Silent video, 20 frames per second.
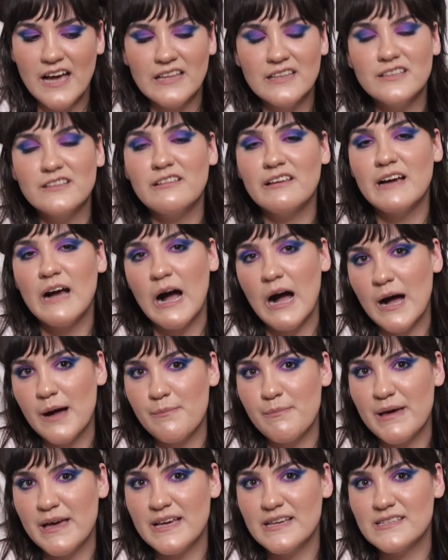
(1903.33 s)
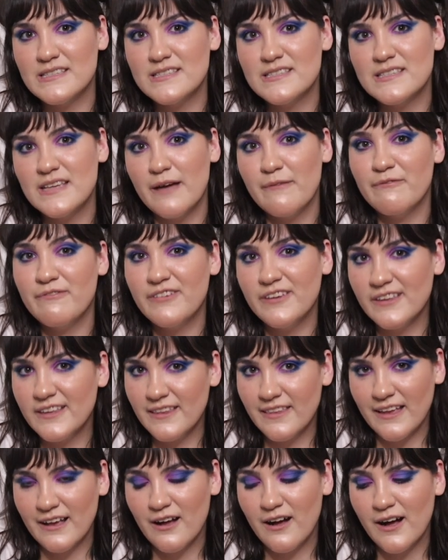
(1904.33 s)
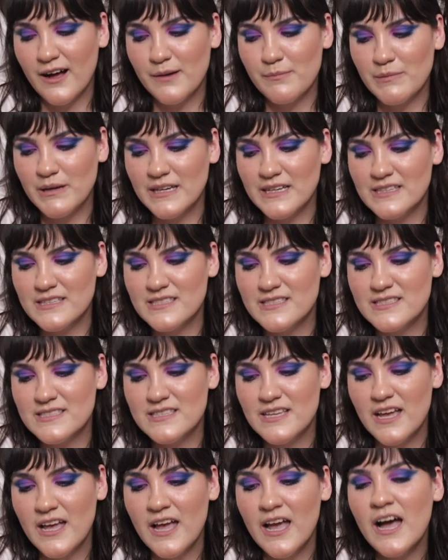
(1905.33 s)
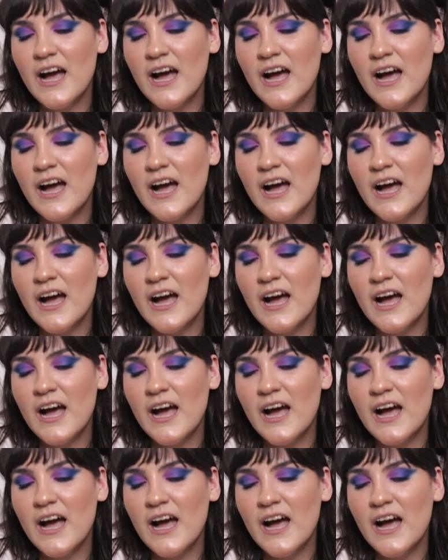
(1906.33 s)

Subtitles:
I look like a hot mess, I'm feeling like a hot mess,